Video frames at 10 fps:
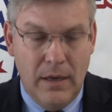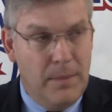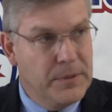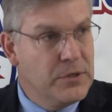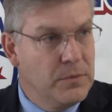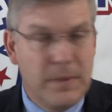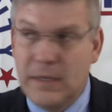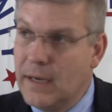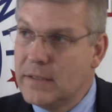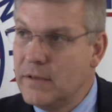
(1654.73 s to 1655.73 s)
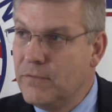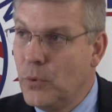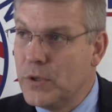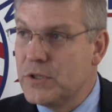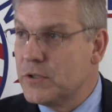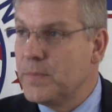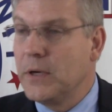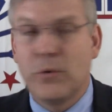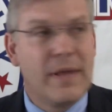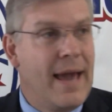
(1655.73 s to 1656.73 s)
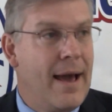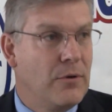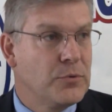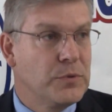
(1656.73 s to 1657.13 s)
up until the mid-1940s, the Speaker of the House